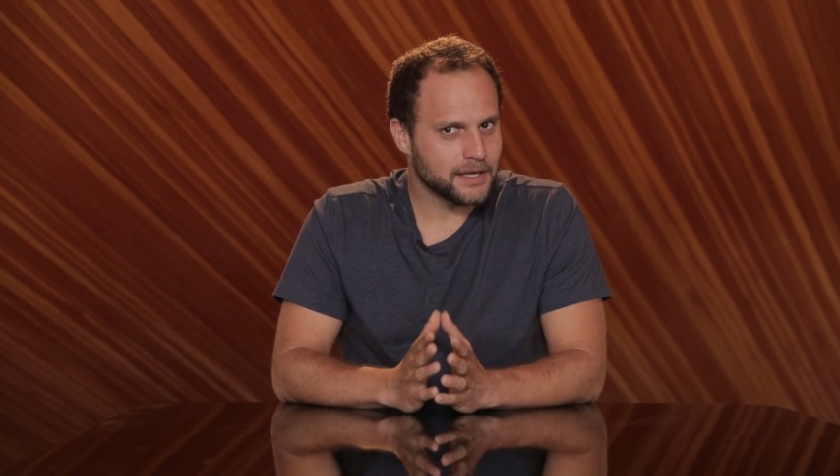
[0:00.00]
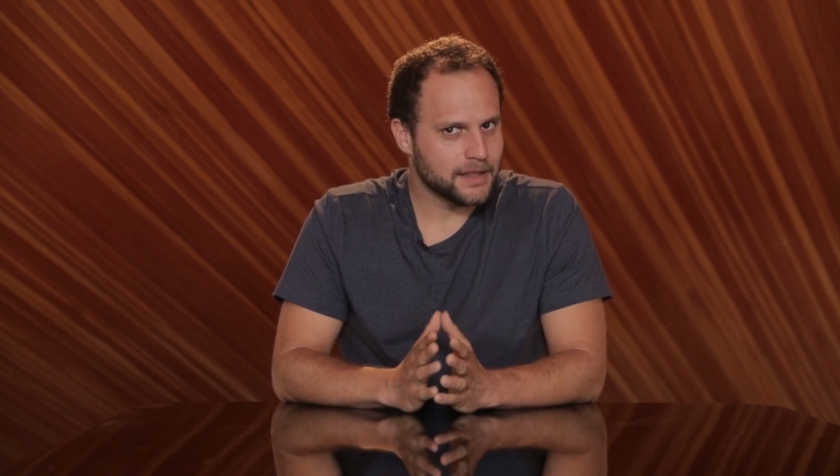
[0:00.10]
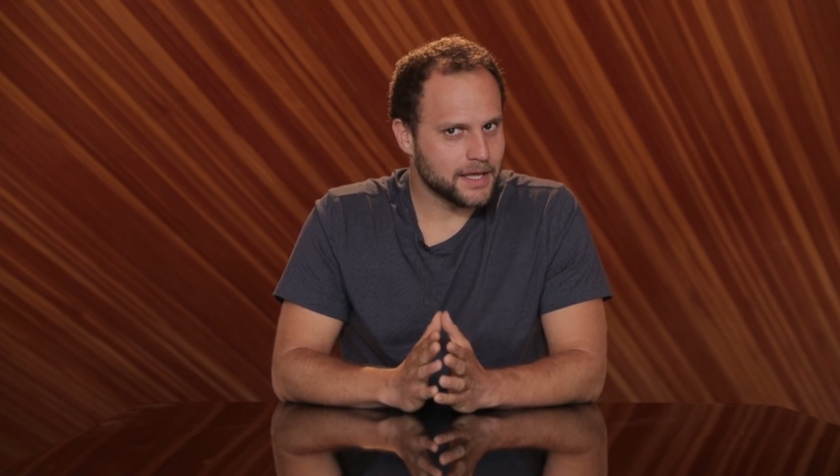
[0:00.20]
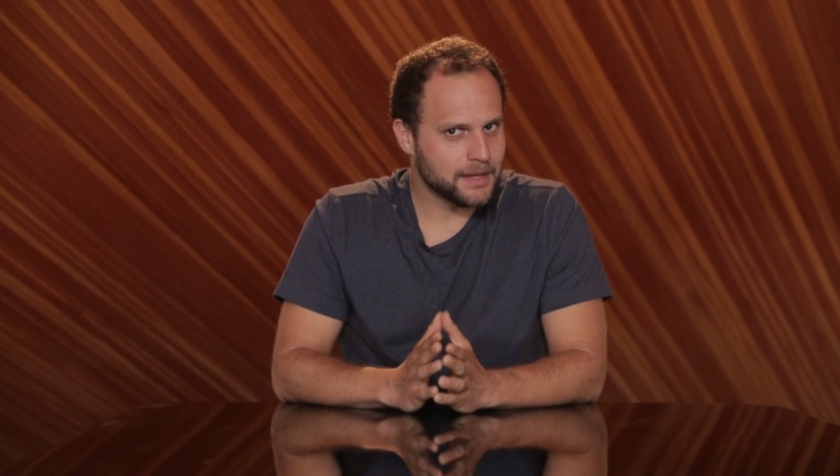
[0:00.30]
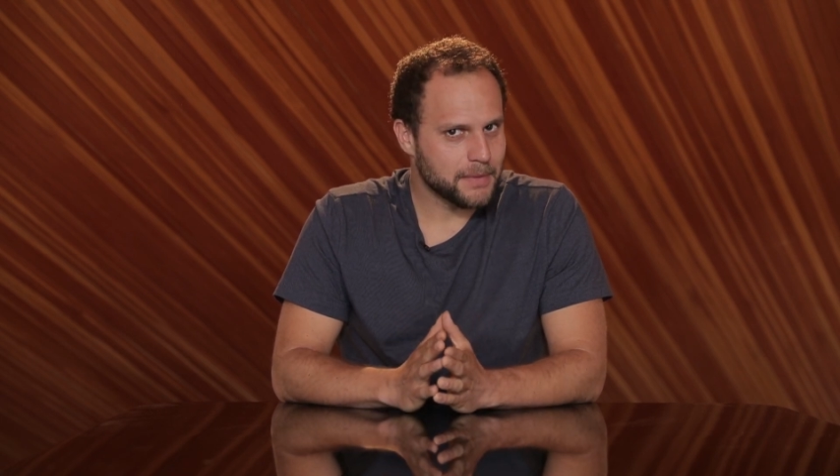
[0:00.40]

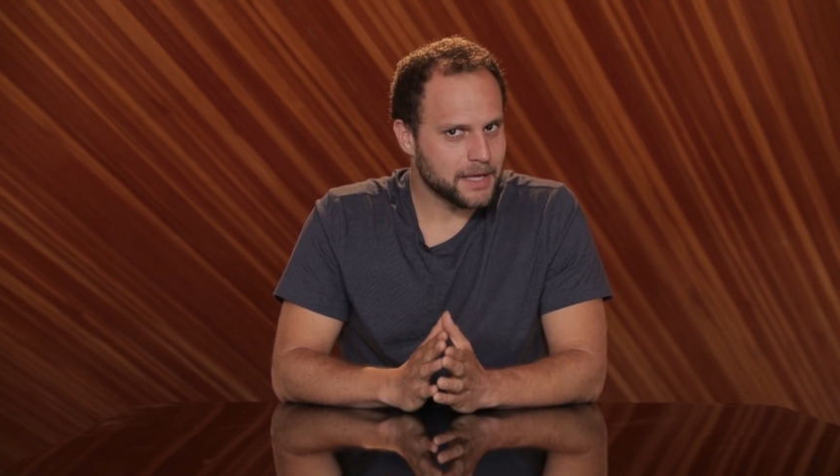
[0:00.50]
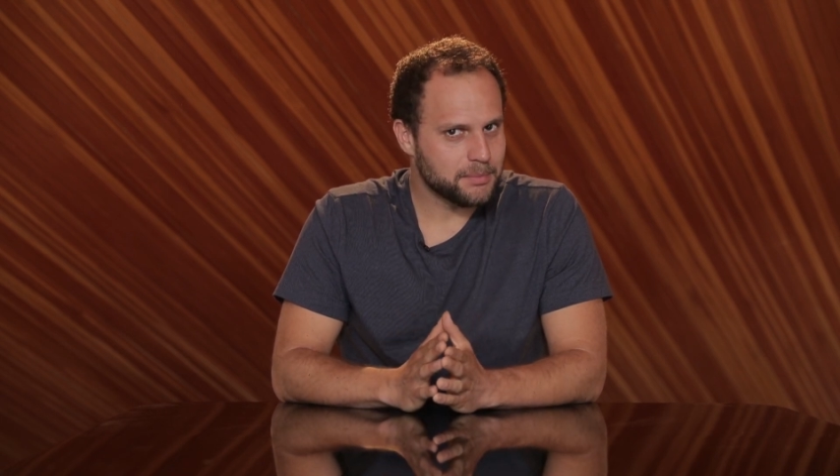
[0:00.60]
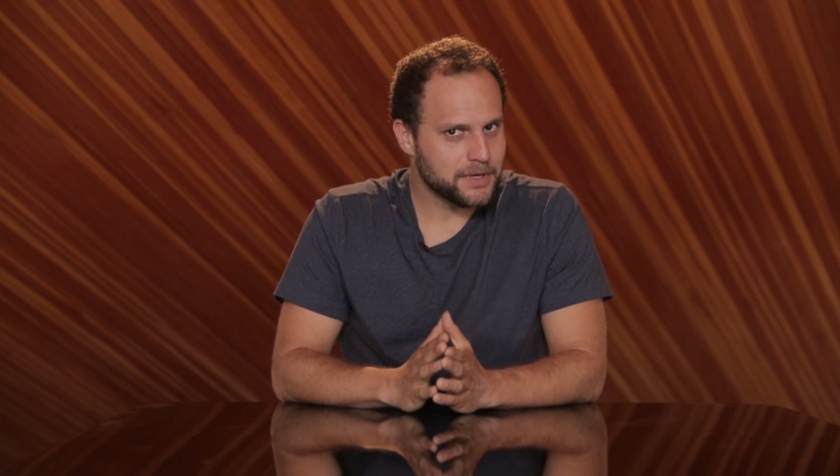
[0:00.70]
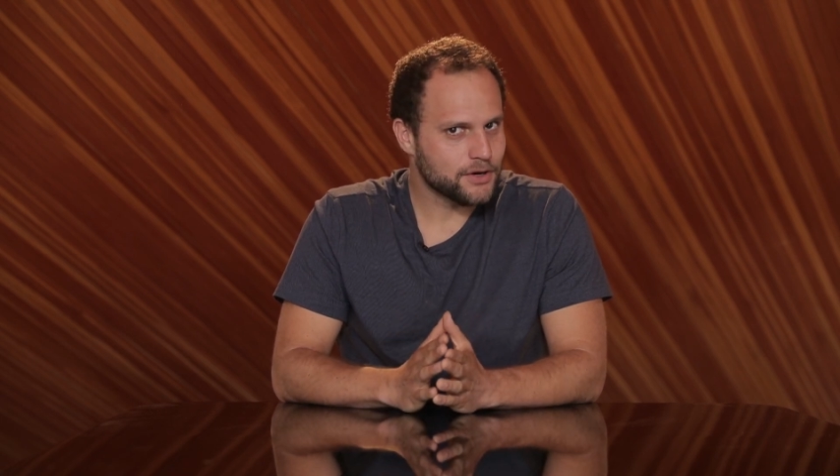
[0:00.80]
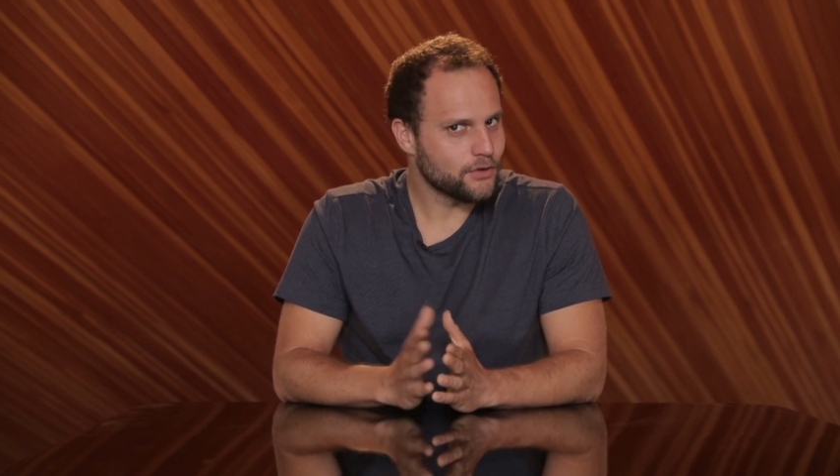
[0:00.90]
that
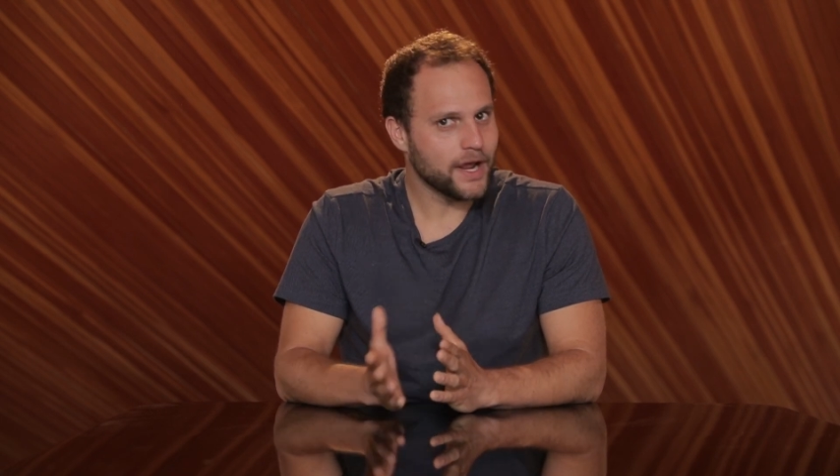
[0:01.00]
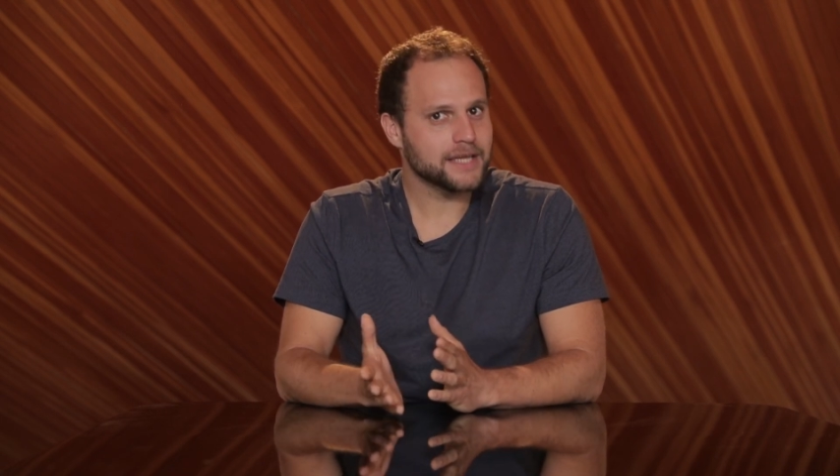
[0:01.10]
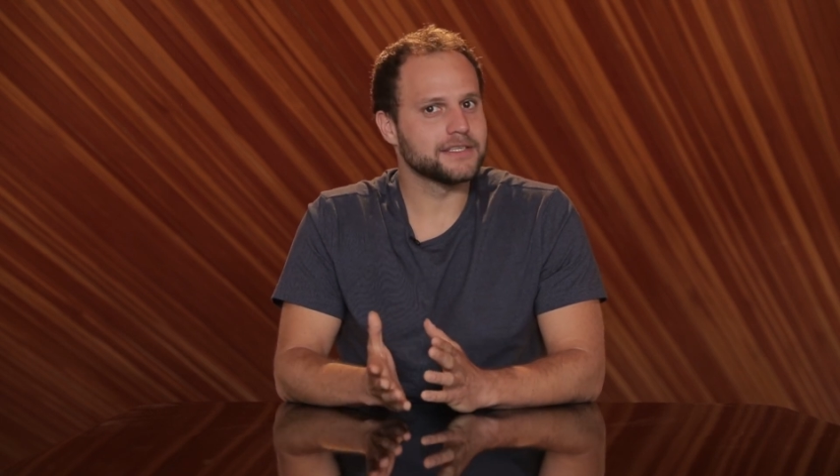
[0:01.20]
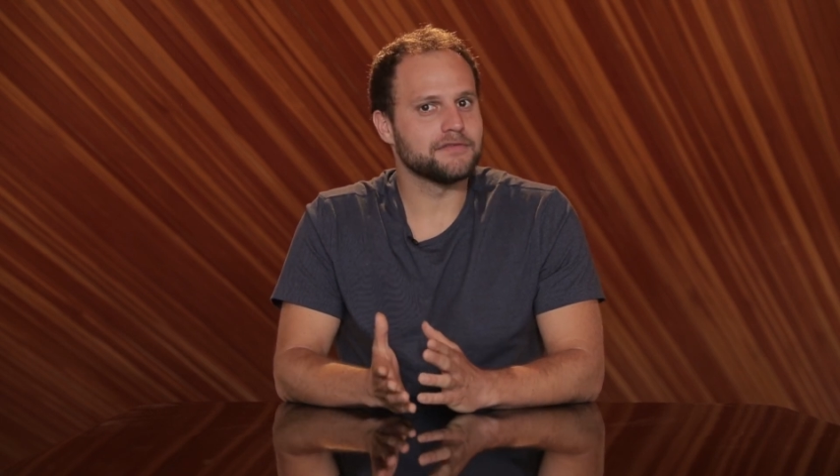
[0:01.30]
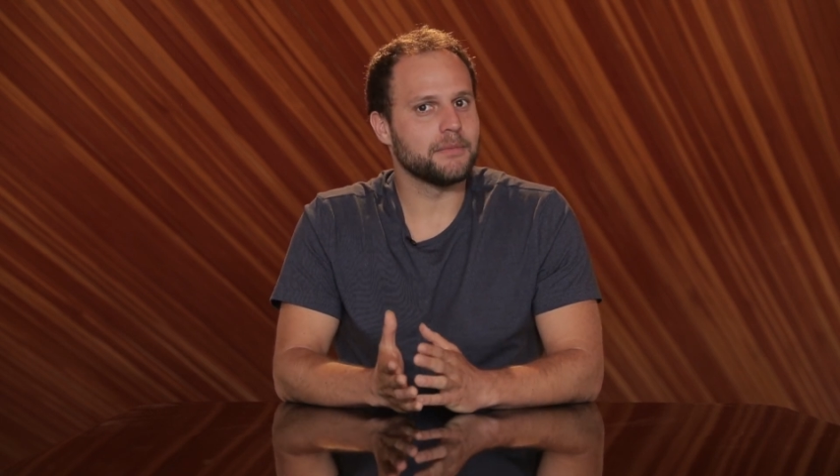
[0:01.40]
might be
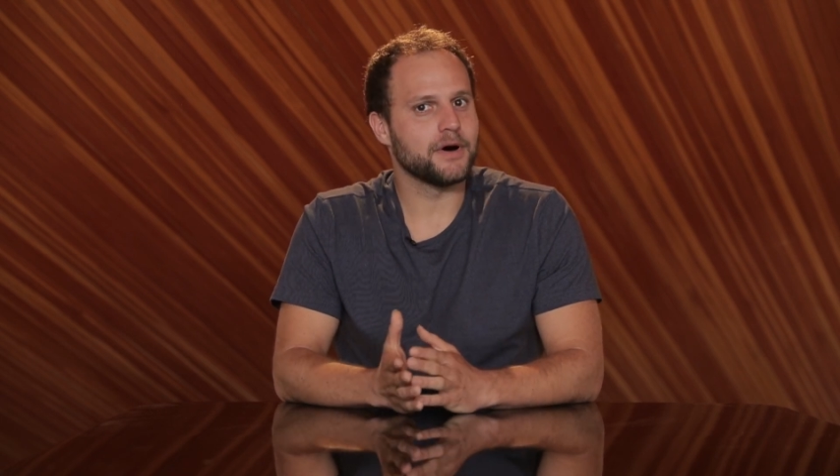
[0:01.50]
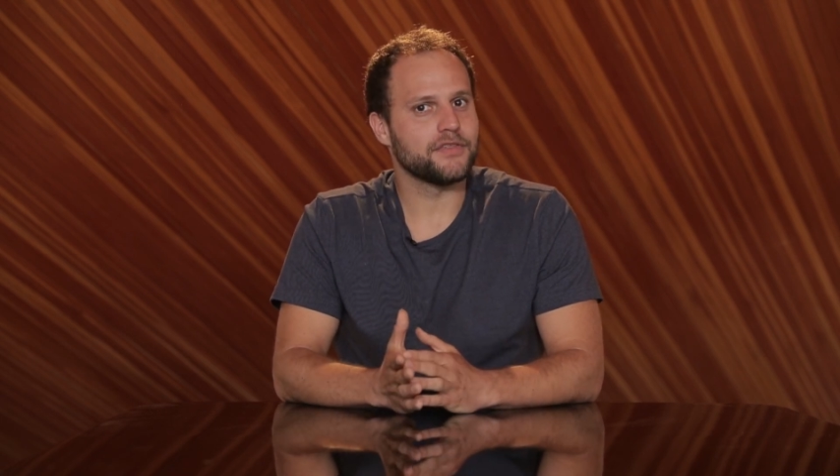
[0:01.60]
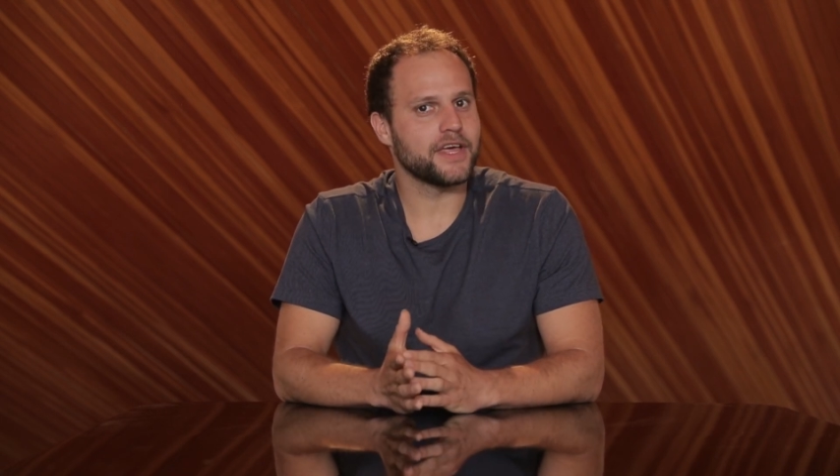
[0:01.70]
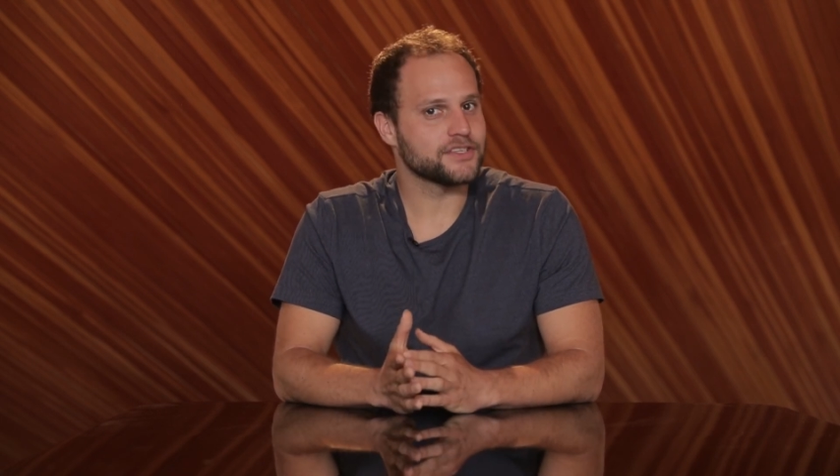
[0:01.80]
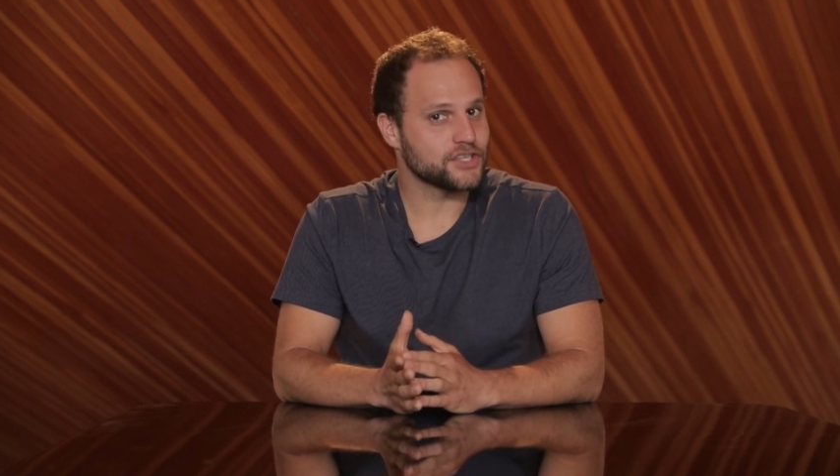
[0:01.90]
corrective
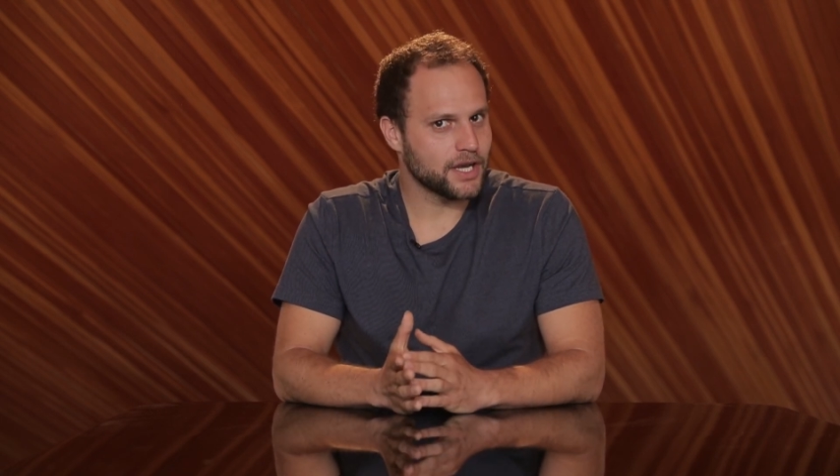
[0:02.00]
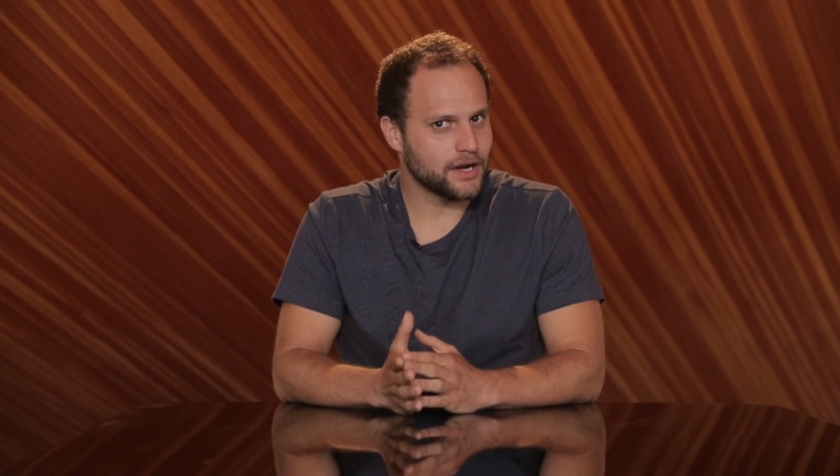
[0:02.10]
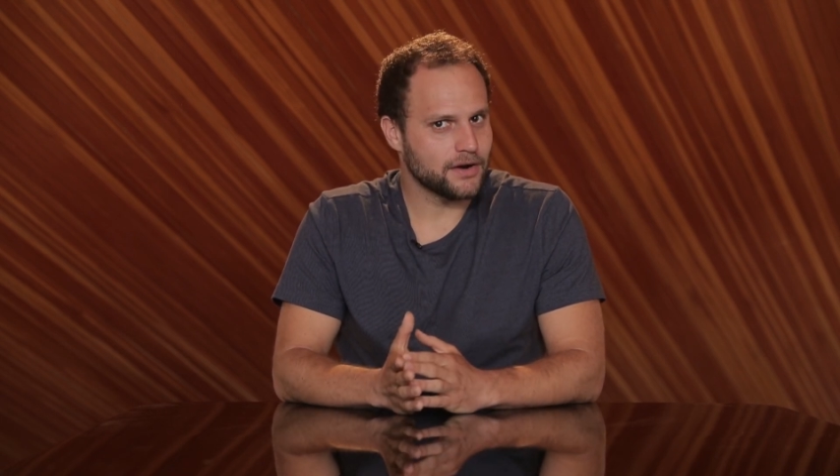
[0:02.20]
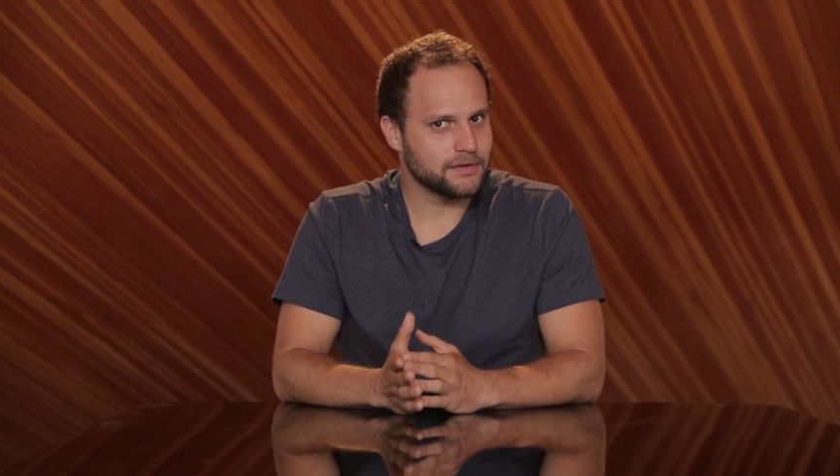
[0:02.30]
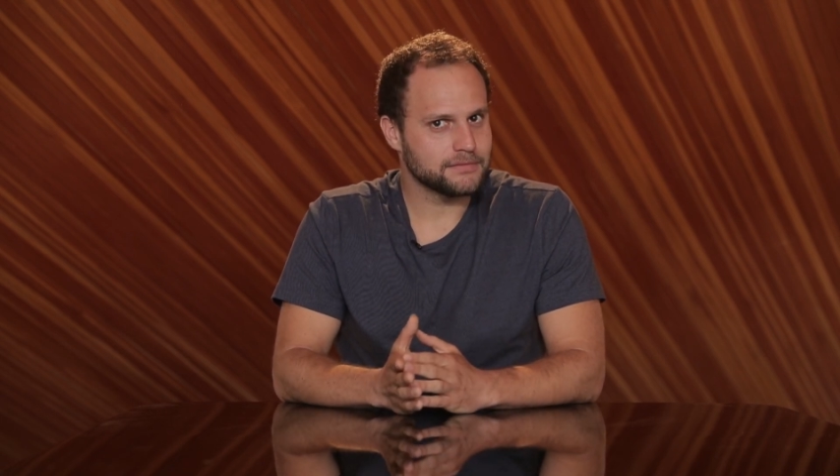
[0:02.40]
about that
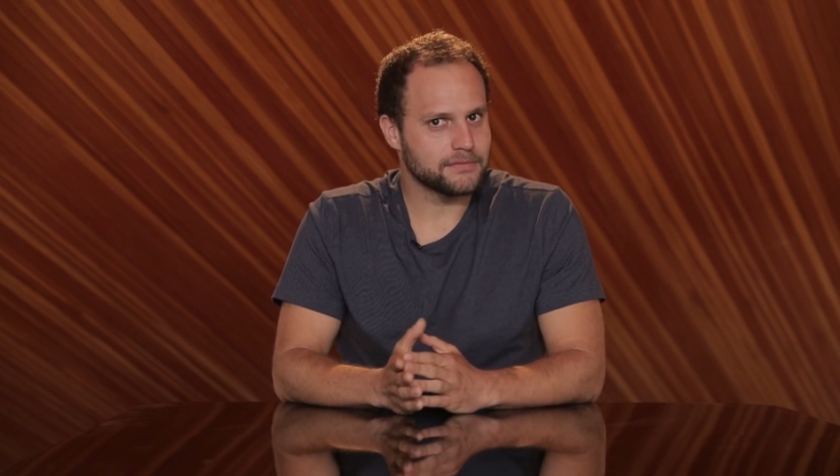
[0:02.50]
chair.